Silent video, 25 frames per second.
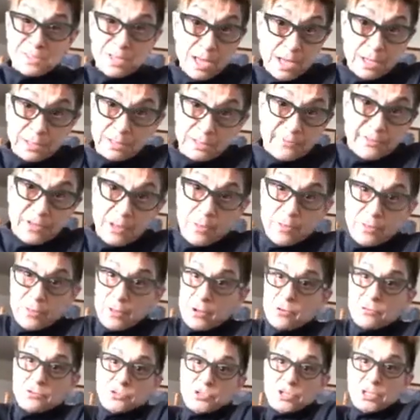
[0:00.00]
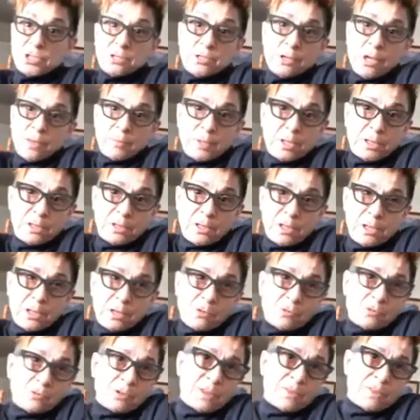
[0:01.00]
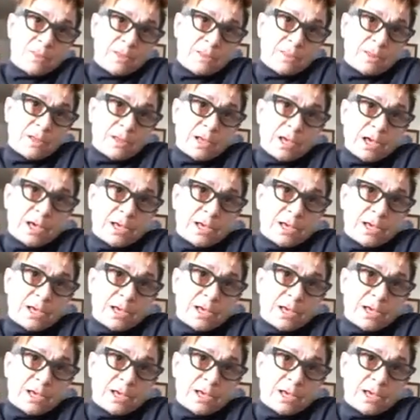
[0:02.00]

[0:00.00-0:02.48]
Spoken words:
kind of health coaching. I mean, the only thing that